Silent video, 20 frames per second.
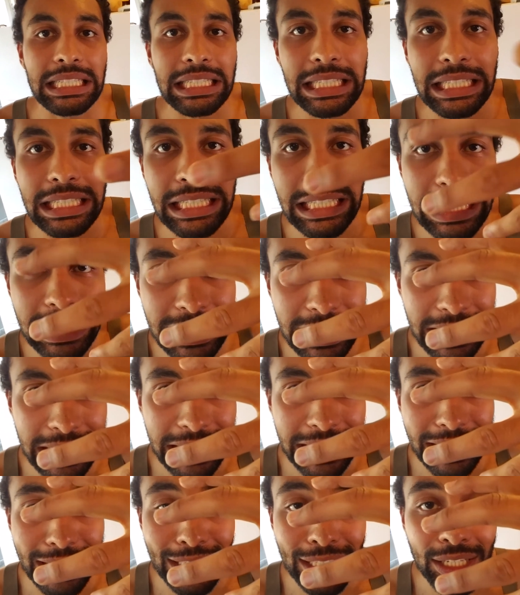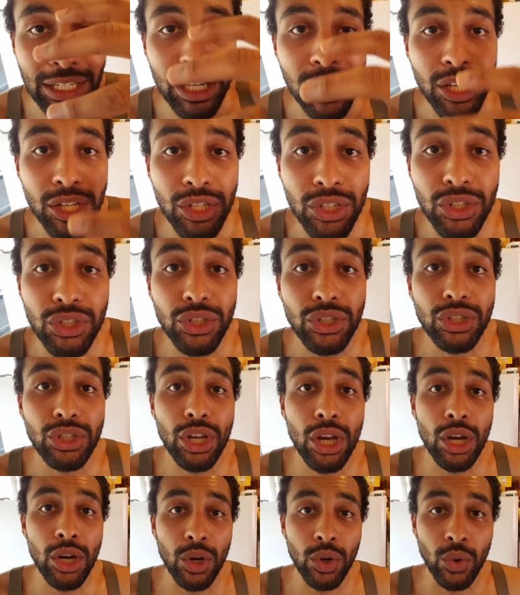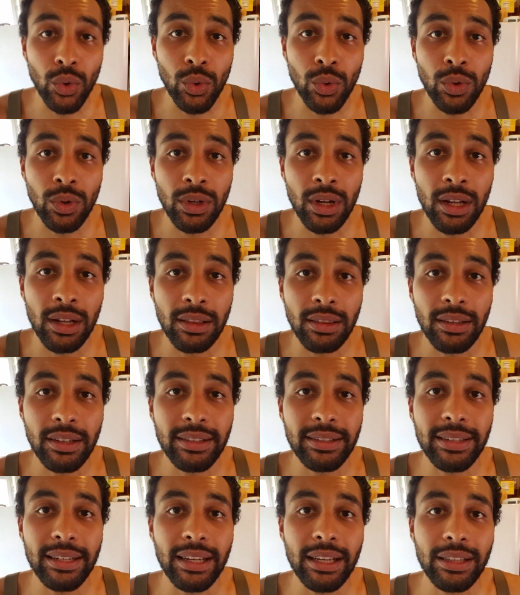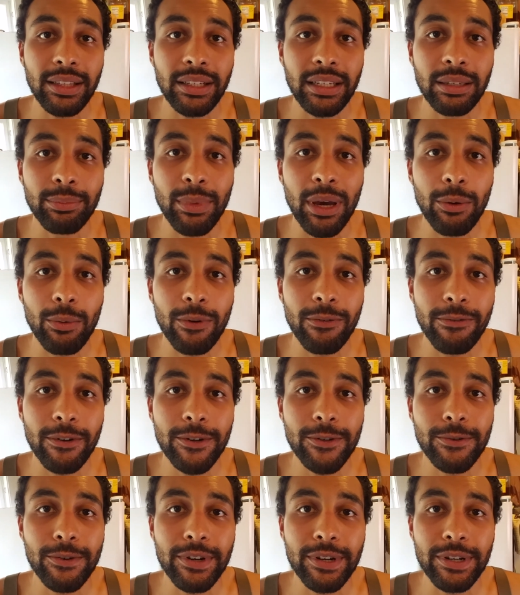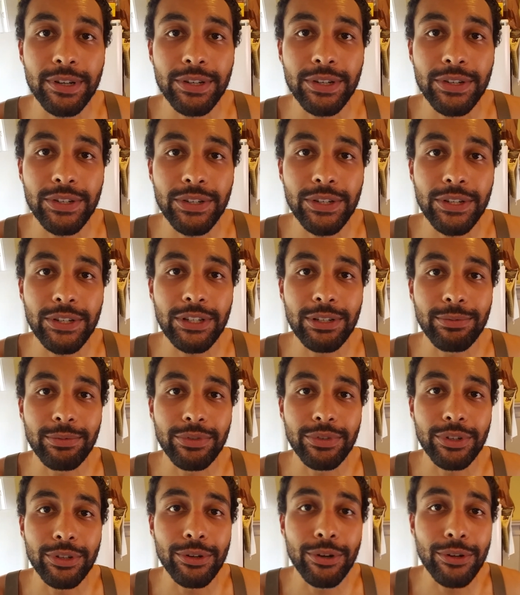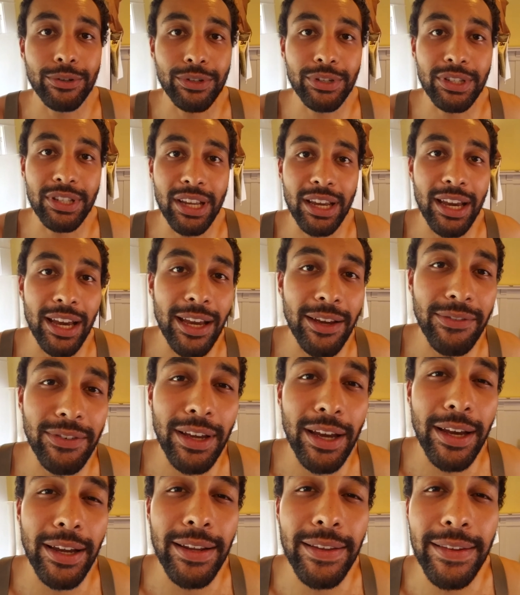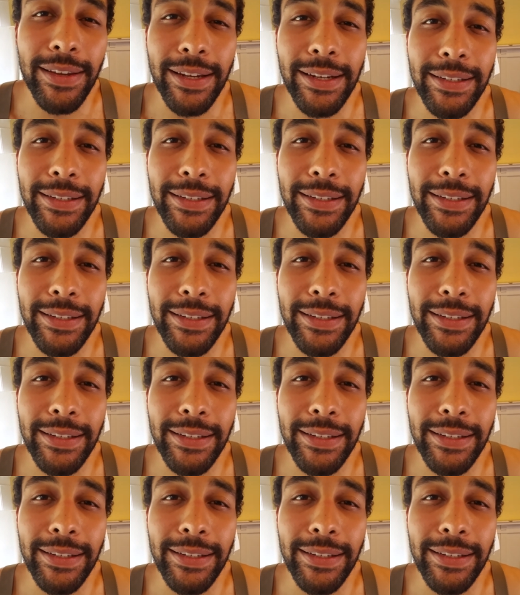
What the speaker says: intakes. So let's take a look at my refrigerator to see some of the groceries that I've gotten lately.